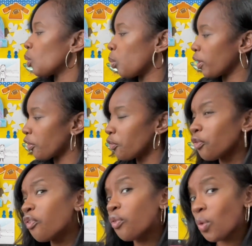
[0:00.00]
with
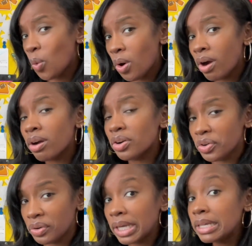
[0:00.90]
four
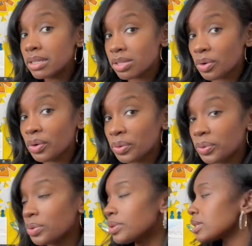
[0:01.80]
green
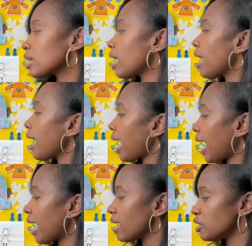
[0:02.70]
circles
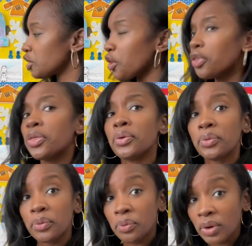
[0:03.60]
and
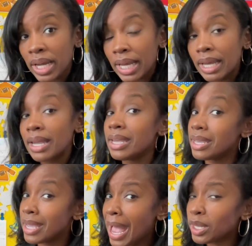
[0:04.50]
three
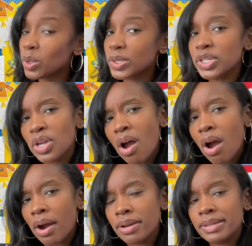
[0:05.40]
yellow
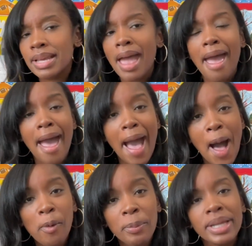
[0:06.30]
stars,
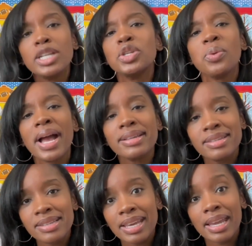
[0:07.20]
how many do I
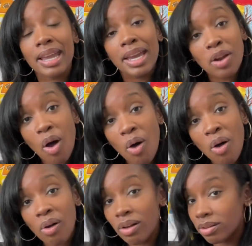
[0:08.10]
see in
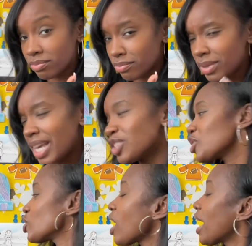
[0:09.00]
all? Let's
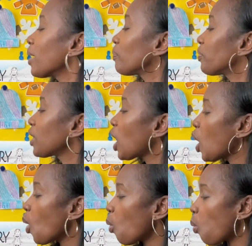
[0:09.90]
try.
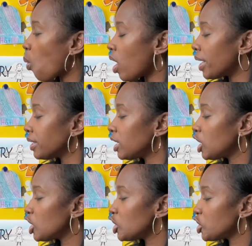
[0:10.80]
One,
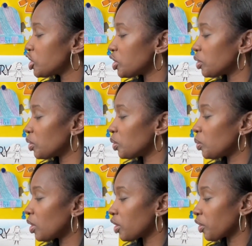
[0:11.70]

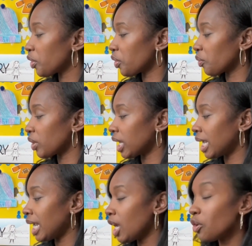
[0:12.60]
two,
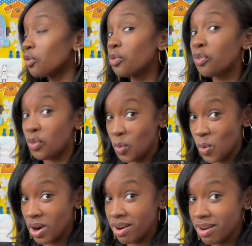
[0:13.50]
three,
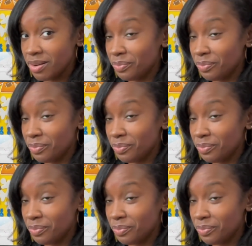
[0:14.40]
four,